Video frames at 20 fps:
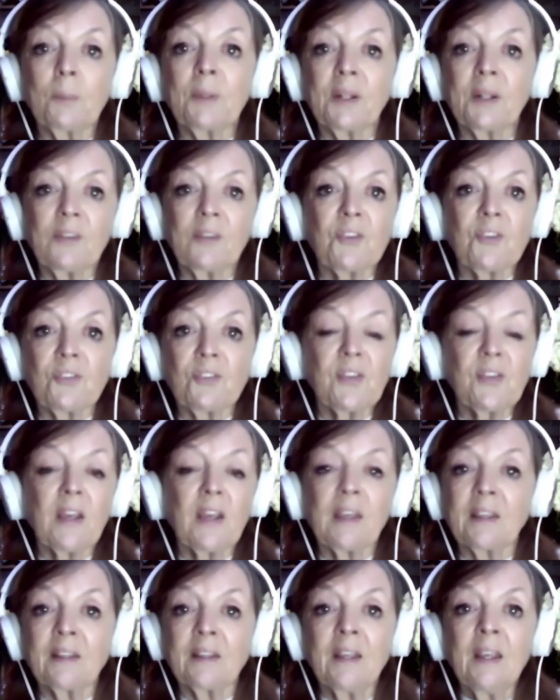But as I
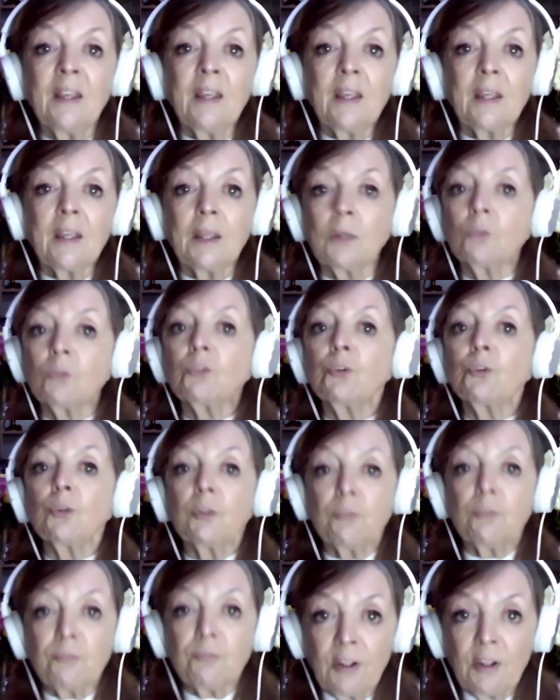say, it took
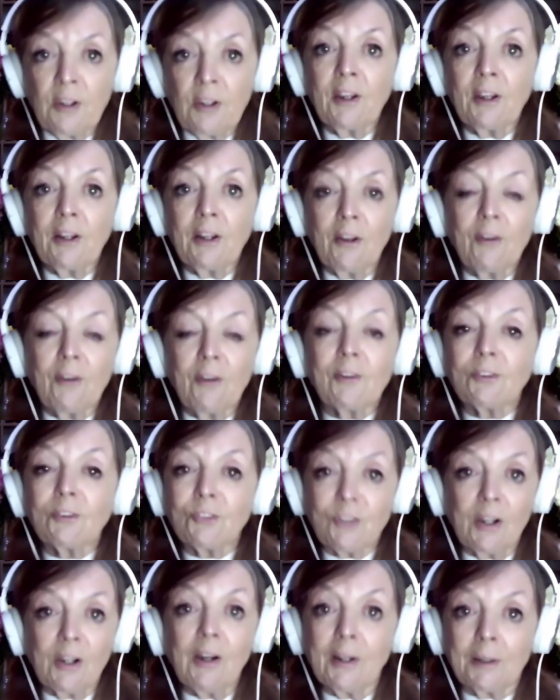a very long
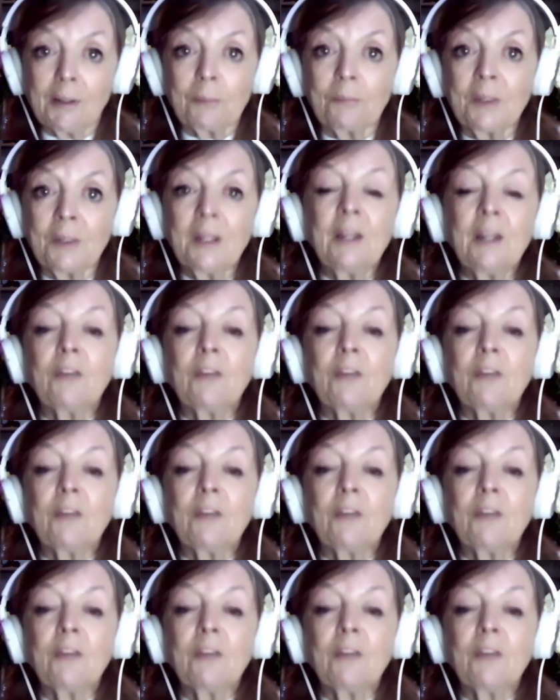time